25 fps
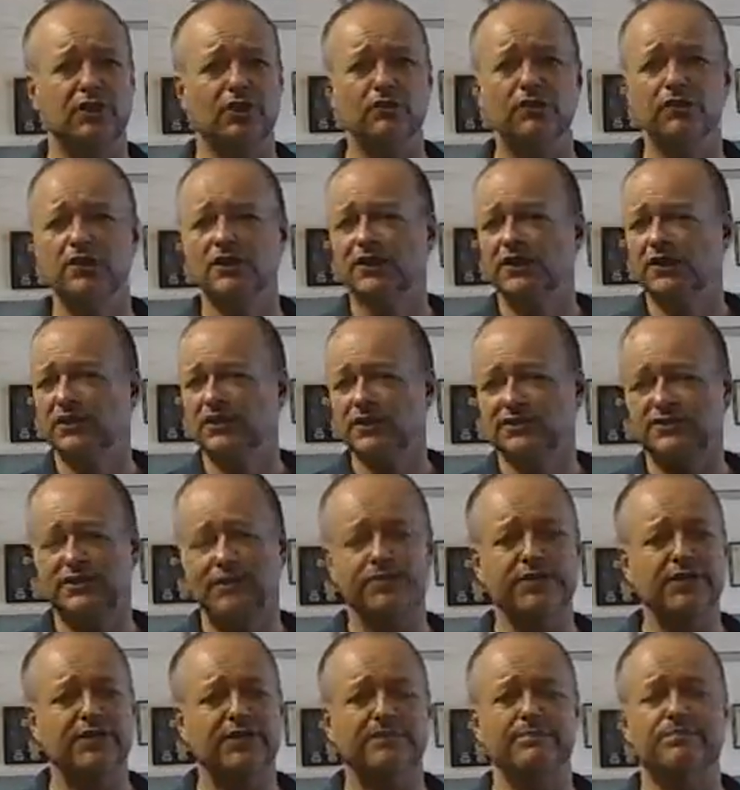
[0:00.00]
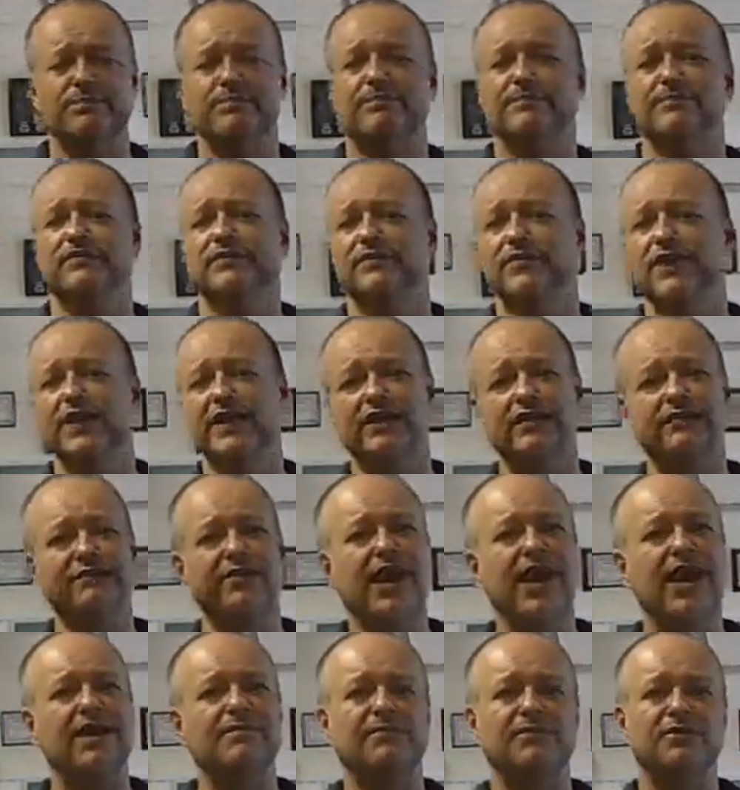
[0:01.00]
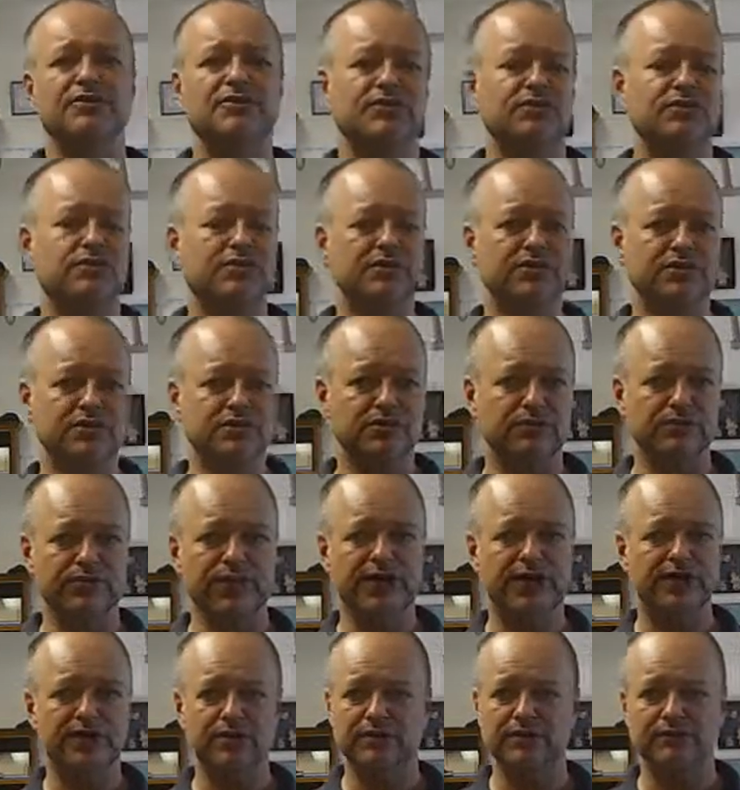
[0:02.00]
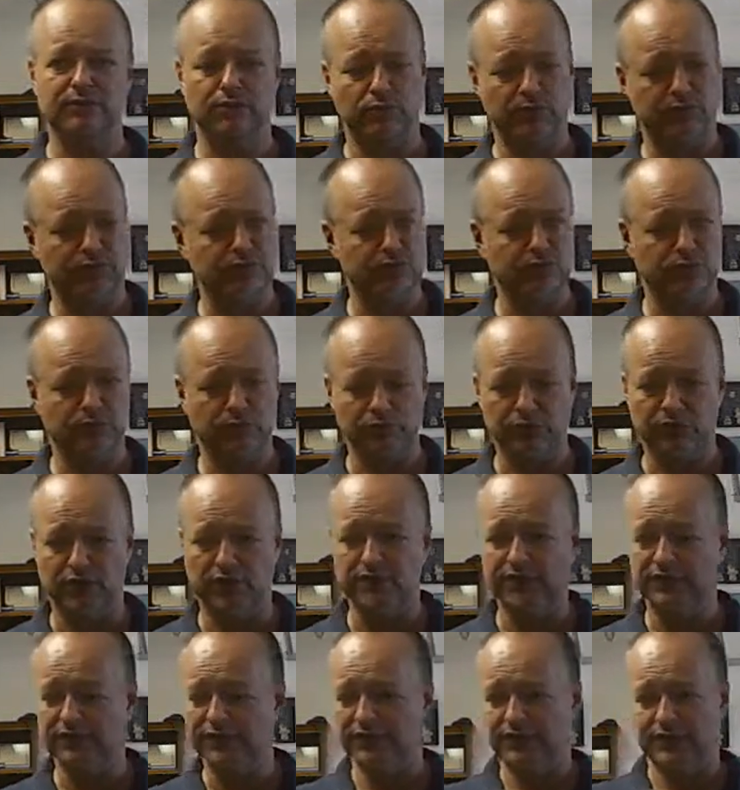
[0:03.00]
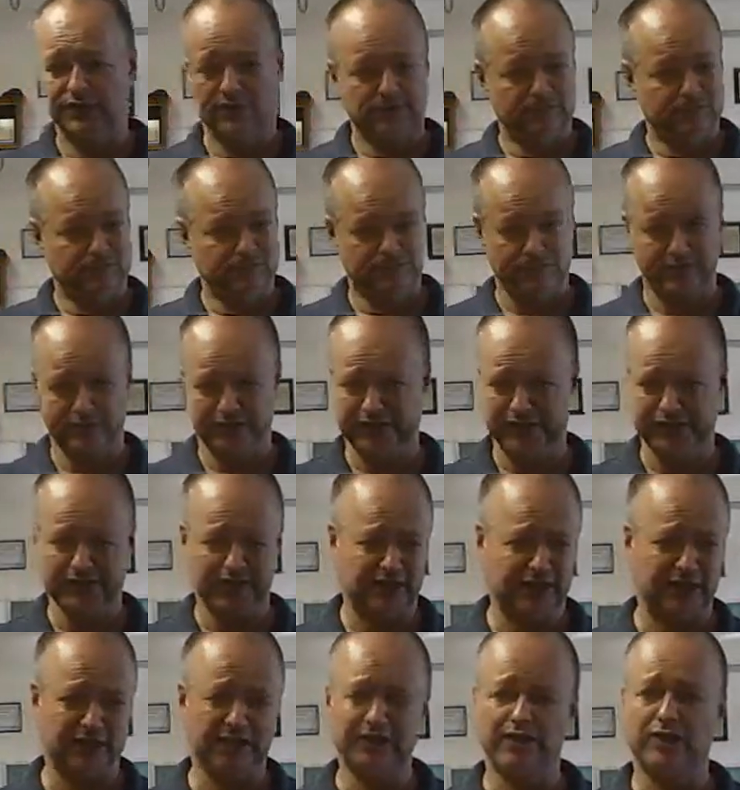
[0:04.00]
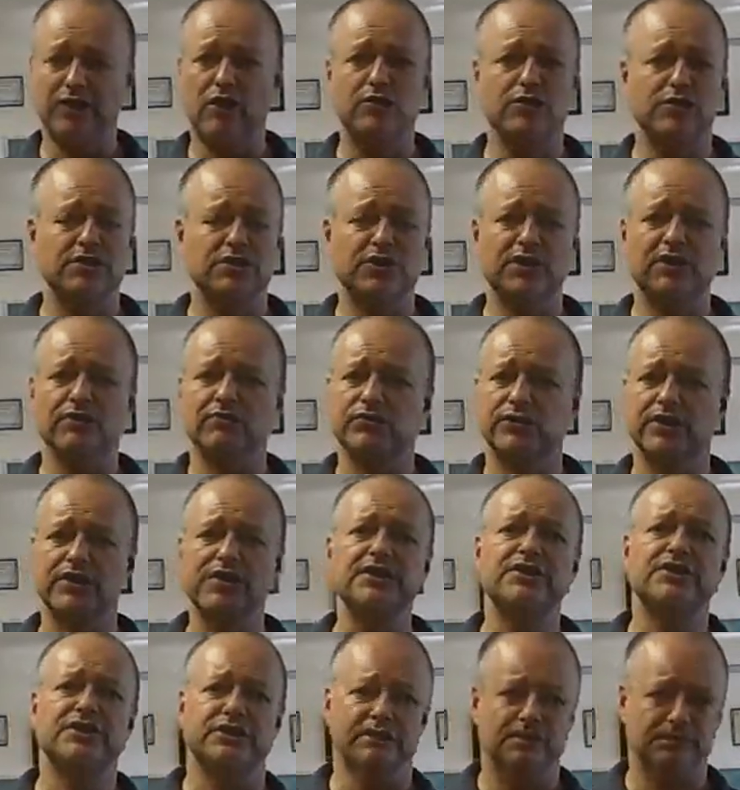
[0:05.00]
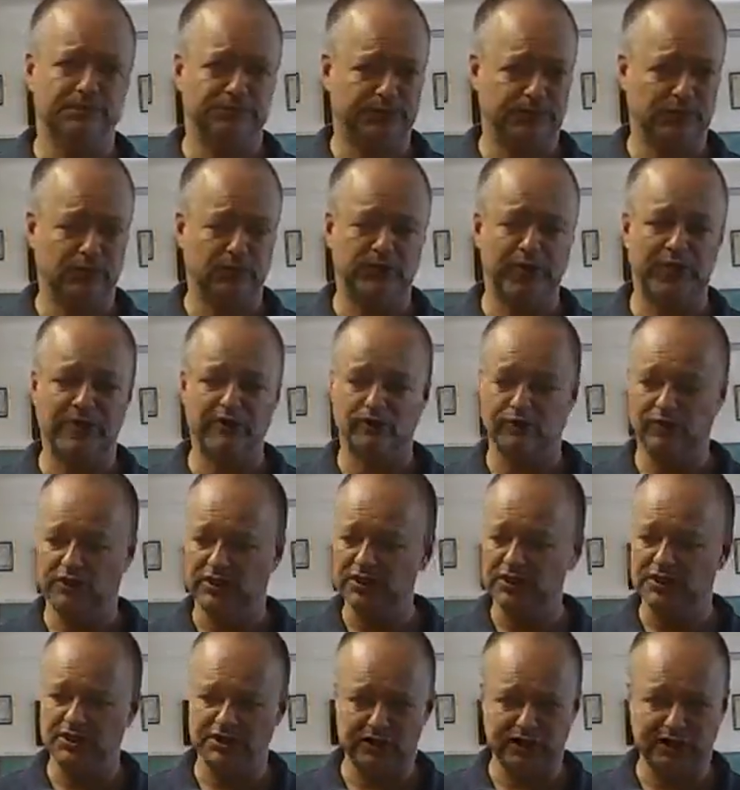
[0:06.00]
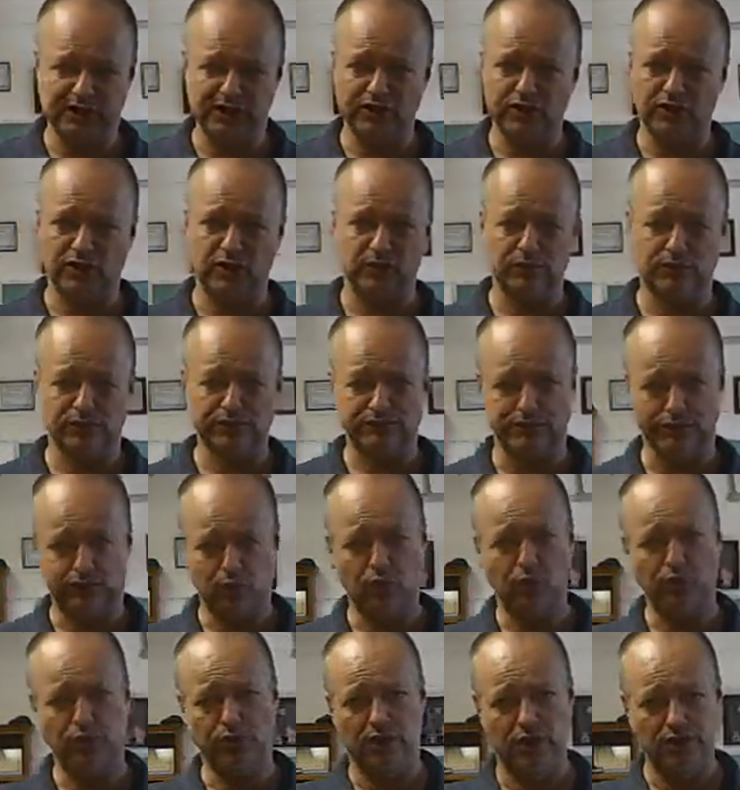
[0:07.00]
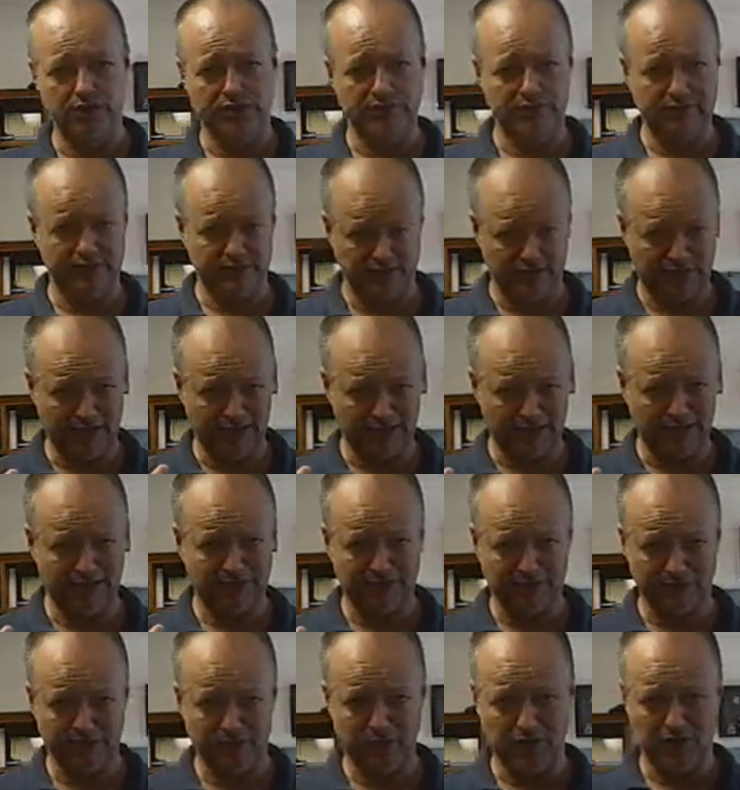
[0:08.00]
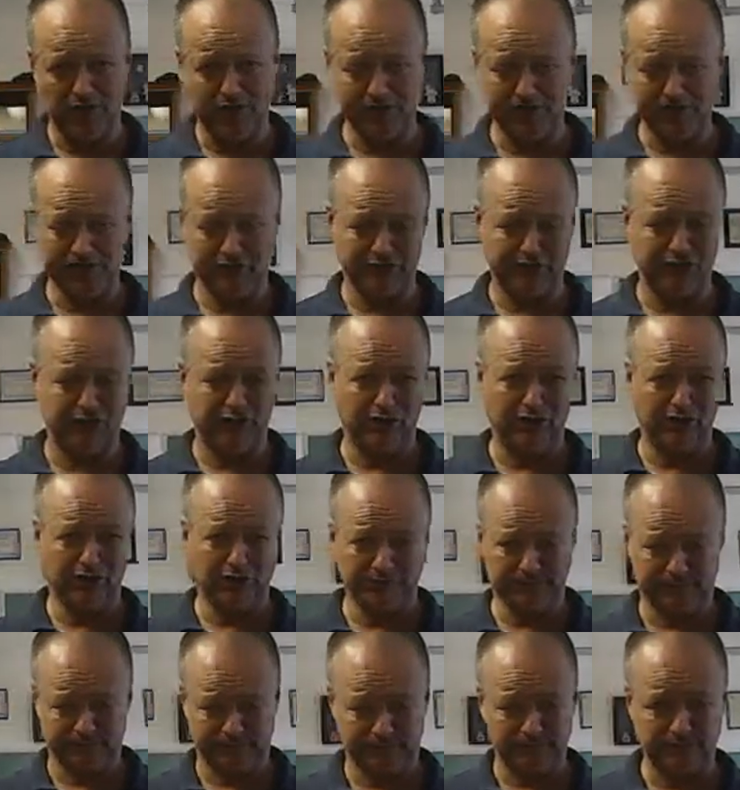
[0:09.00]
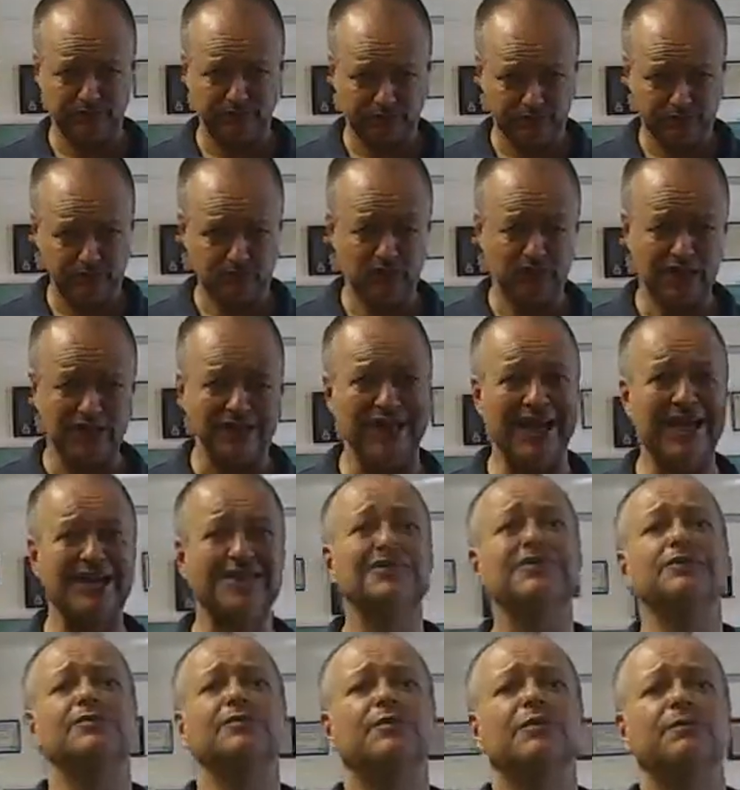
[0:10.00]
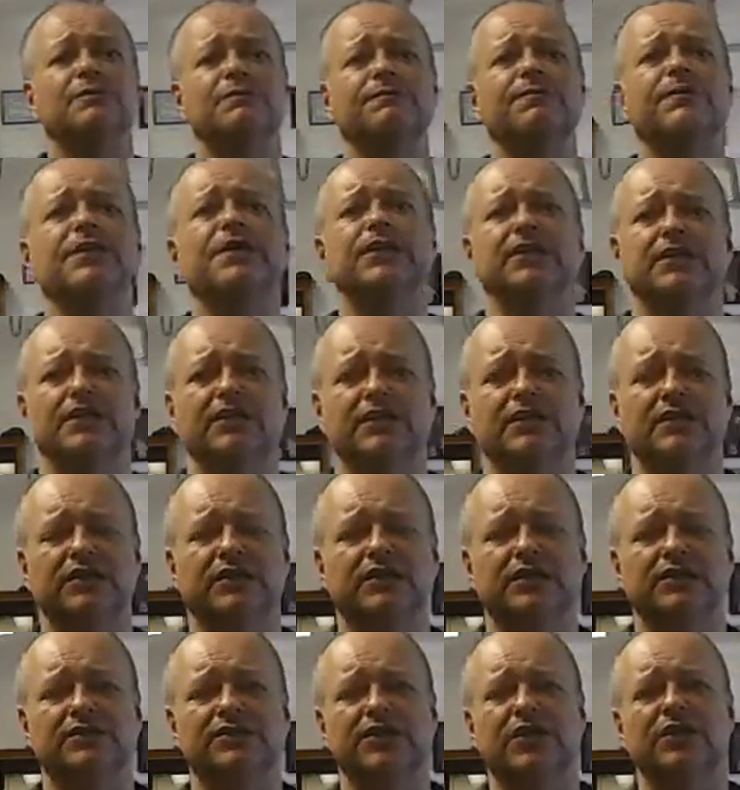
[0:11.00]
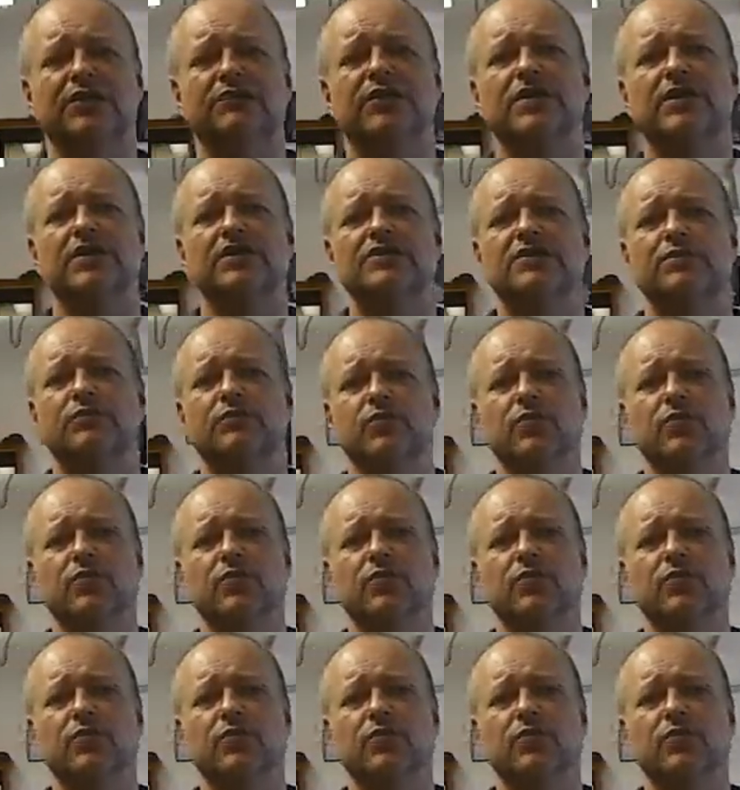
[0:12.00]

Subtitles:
Something negative happens, or you consider negative, or whatever's going on, you got to let it go. You just got to release it. Okay, release it, let it go. Because if you hold on to that thinking process, the dog actually will feel it. It'll generate some weakness.